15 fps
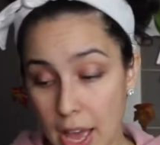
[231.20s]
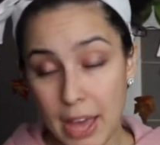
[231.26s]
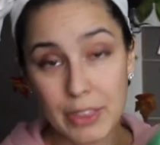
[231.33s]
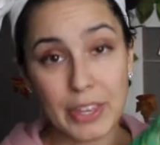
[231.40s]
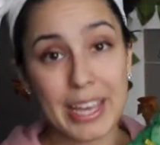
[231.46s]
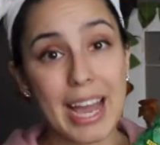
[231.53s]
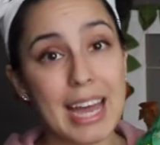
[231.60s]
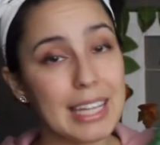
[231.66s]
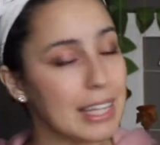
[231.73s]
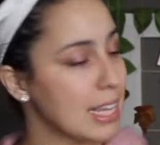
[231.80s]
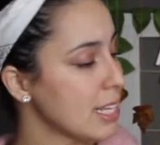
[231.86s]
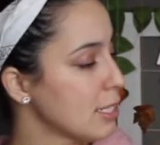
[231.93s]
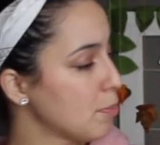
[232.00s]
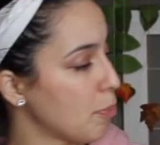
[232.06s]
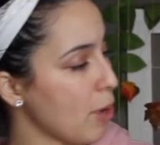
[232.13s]
and they had
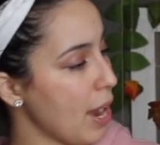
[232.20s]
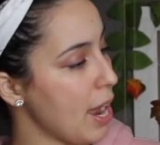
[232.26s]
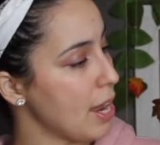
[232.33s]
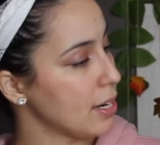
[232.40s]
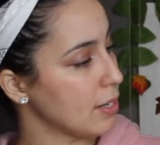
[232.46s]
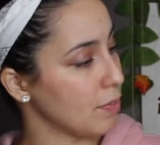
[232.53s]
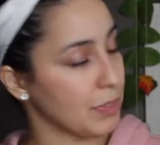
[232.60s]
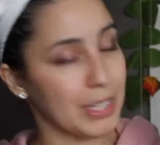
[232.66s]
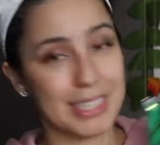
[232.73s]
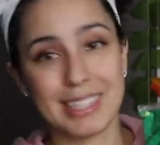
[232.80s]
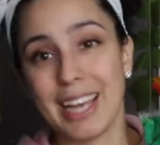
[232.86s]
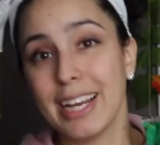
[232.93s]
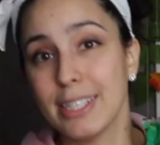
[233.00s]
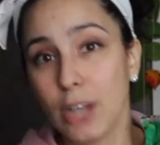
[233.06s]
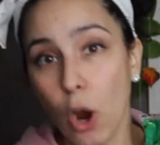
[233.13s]
this brand, the
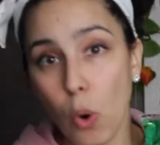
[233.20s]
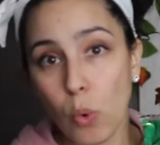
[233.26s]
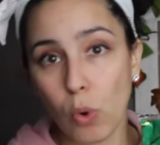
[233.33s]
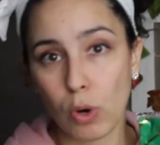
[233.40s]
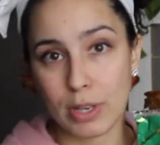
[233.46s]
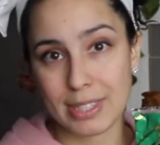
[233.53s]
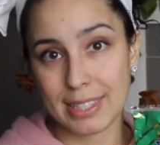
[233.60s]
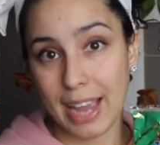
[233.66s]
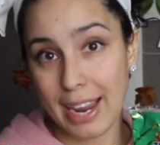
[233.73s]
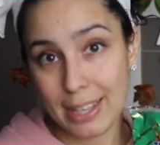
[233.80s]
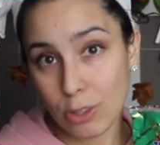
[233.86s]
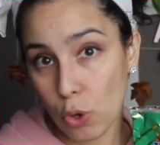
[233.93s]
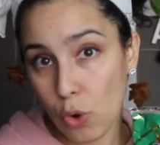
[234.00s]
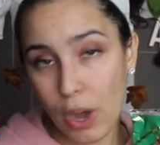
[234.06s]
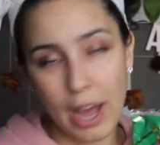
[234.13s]
Tayto or
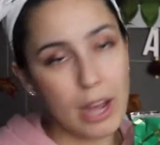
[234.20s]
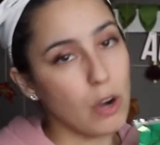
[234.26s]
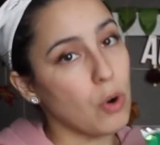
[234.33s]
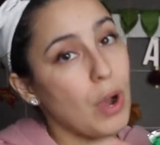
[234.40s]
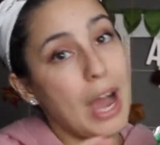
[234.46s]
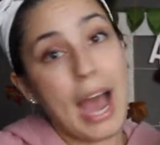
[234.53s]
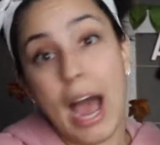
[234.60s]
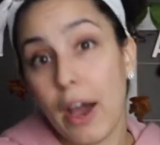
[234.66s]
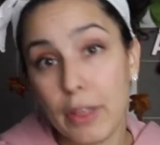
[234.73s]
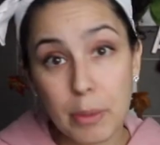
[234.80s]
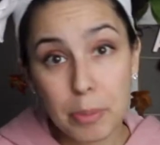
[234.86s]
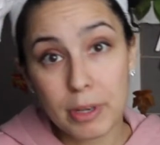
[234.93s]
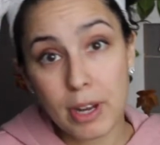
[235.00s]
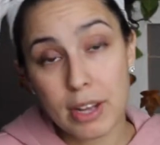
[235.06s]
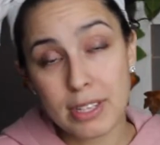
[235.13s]
Tayto. I don't know how they
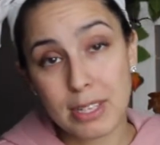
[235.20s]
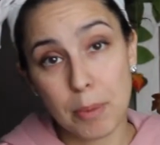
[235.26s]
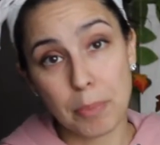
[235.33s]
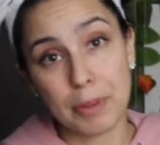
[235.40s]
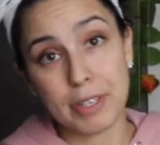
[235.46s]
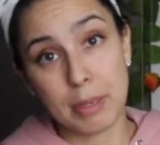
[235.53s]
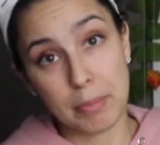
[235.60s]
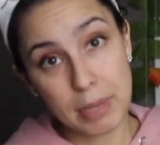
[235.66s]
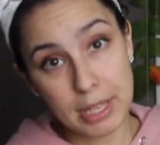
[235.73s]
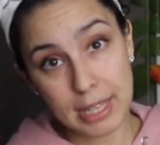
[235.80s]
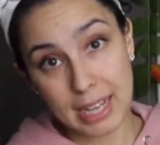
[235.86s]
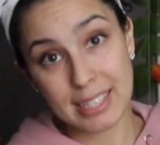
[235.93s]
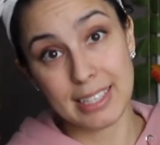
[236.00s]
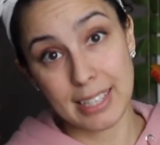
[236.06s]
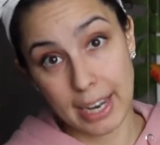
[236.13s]
pronounce it, but to me
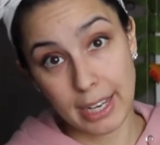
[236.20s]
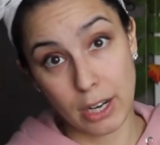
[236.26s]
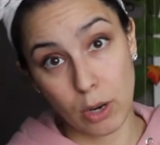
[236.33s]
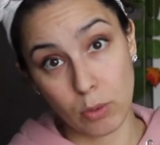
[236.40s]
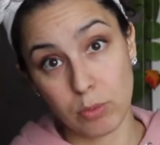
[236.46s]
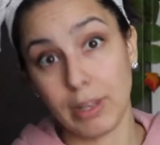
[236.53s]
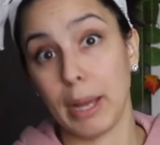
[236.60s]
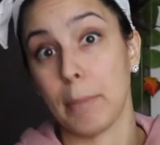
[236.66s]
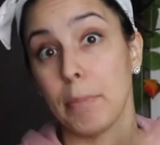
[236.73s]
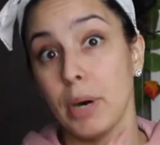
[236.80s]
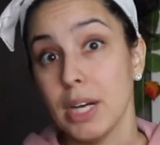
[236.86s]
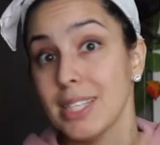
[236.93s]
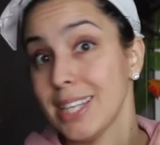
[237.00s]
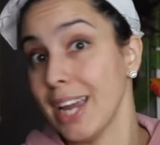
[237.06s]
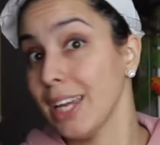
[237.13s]
that's Tayto, like
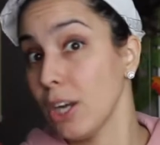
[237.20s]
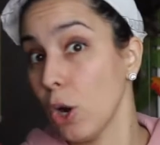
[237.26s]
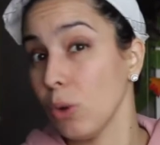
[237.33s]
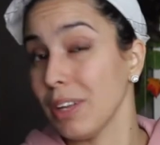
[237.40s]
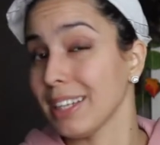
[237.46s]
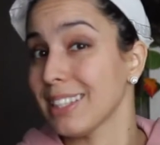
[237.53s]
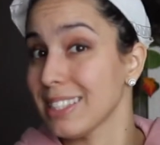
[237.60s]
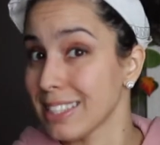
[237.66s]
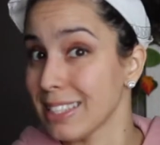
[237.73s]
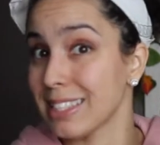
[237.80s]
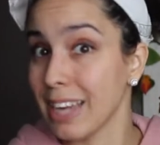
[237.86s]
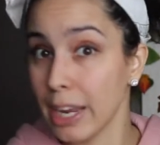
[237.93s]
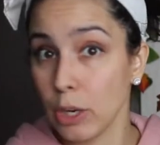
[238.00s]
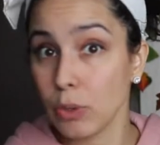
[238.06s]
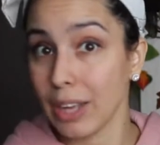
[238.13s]
potato, like this is
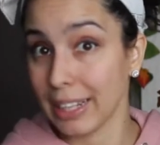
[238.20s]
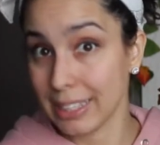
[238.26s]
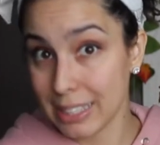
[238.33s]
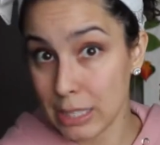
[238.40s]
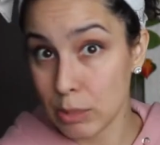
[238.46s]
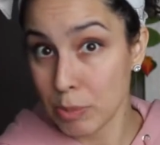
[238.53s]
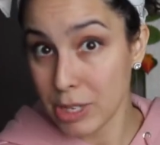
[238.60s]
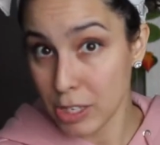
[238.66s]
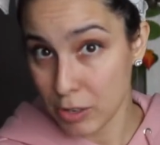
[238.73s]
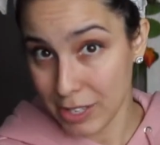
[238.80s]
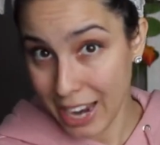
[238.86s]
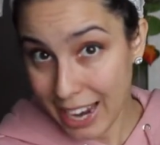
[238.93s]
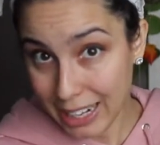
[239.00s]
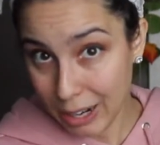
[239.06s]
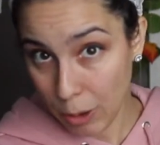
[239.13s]
Tayto, like this is Mr.
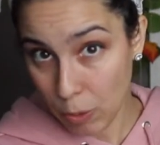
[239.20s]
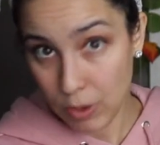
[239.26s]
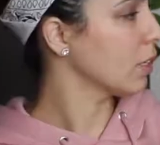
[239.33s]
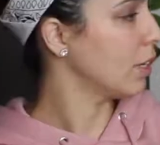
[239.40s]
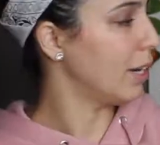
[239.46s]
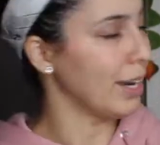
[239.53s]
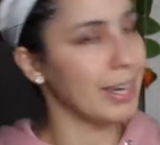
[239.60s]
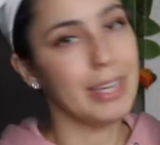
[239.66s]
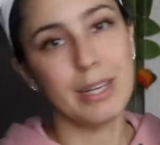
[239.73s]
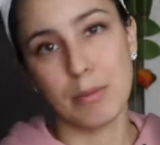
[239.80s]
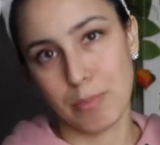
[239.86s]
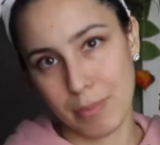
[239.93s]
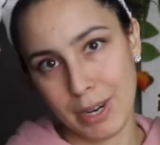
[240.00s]
Tayto, and he